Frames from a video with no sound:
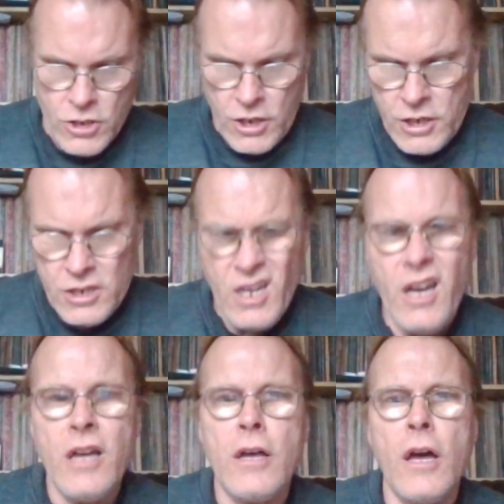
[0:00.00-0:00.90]
And
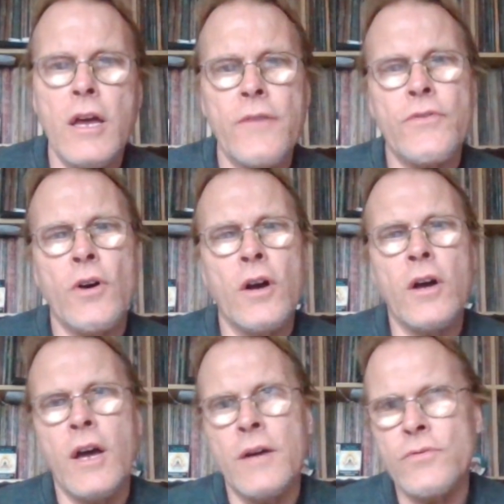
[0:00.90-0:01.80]
I have
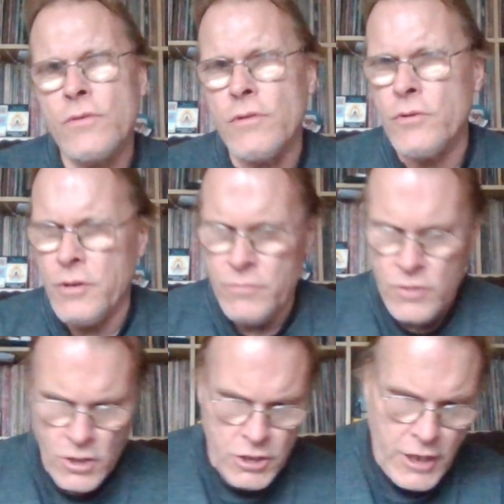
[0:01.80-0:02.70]
to agree with him.
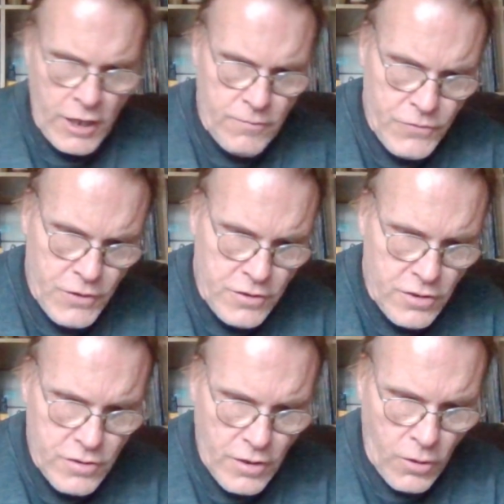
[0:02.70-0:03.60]
Now, this
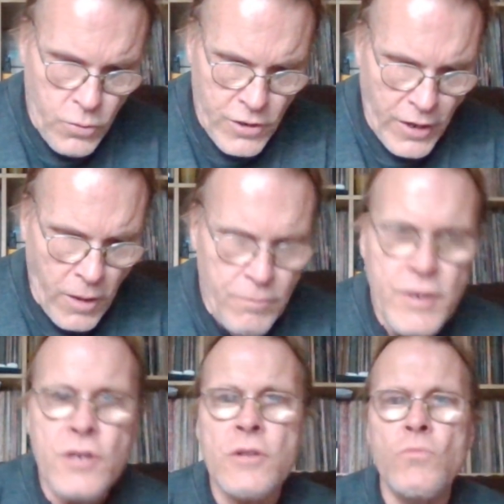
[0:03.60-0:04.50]
is a weird album
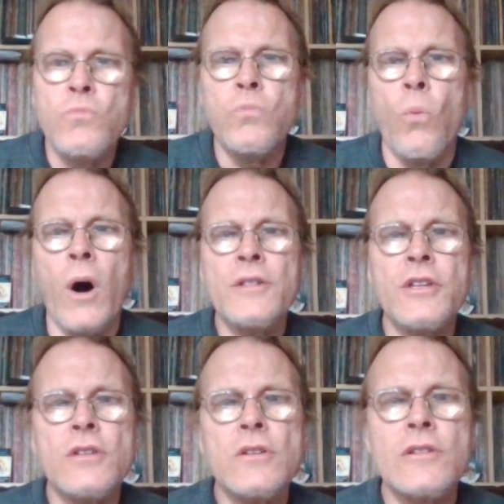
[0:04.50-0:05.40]
because one
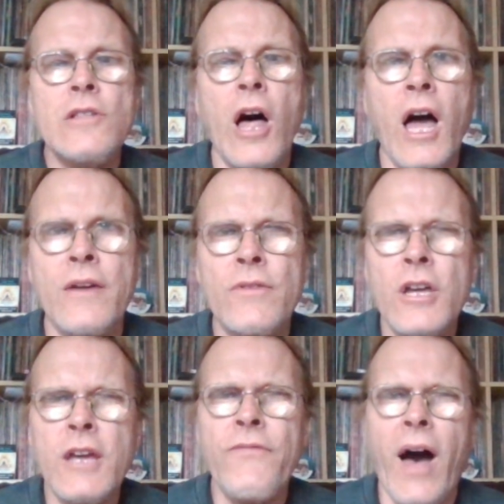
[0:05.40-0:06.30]
disc is live.
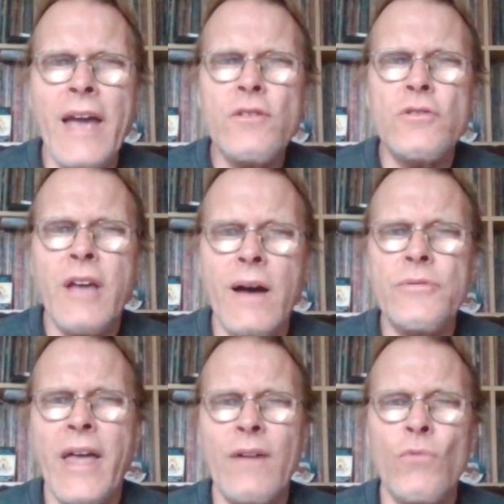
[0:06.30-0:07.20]
If I could
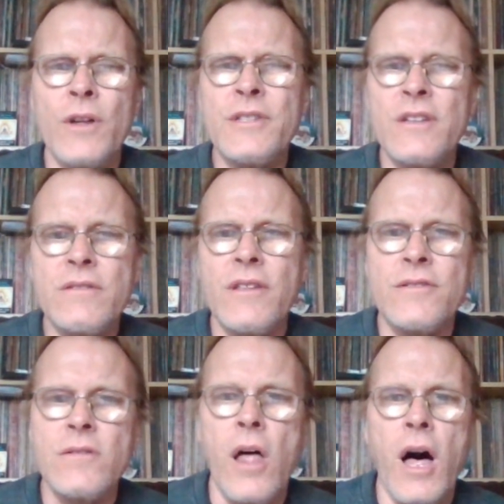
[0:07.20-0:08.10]
count that one disc
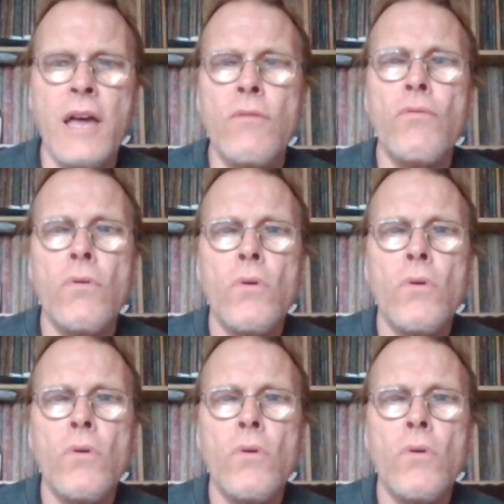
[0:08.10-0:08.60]
that's live,